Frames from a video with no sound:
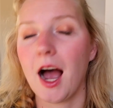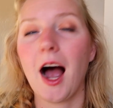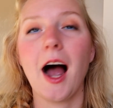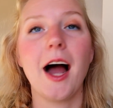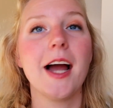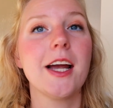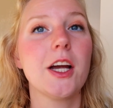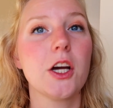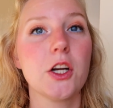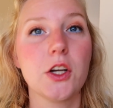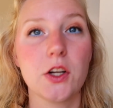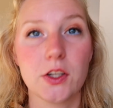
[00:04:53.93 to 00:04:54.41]

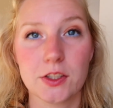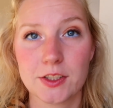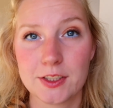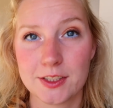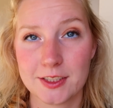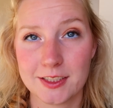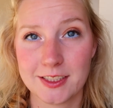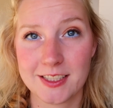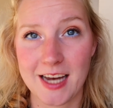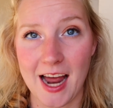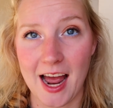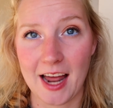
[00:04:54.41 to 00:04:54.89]
I could not
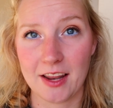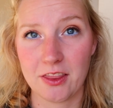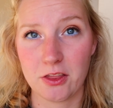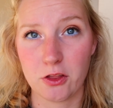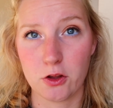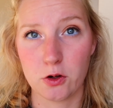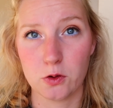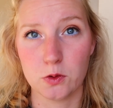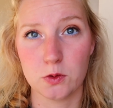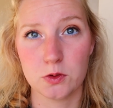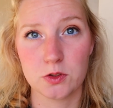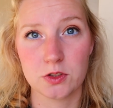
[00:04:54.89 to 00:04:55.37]

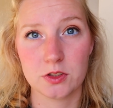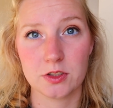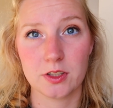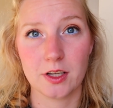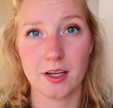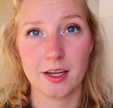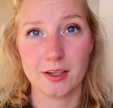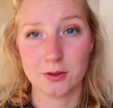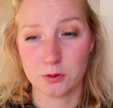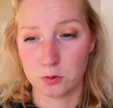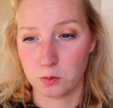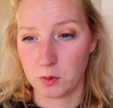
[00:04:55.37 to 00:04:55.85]
stand those
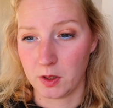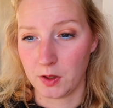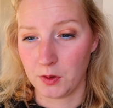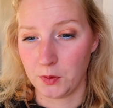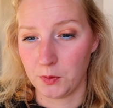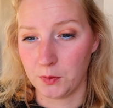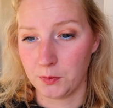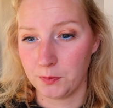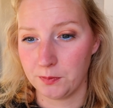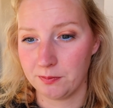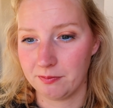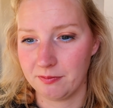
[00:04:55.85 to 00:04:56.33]
as
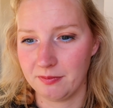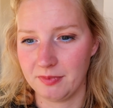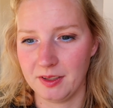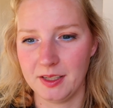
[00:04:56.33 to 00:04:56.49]
well.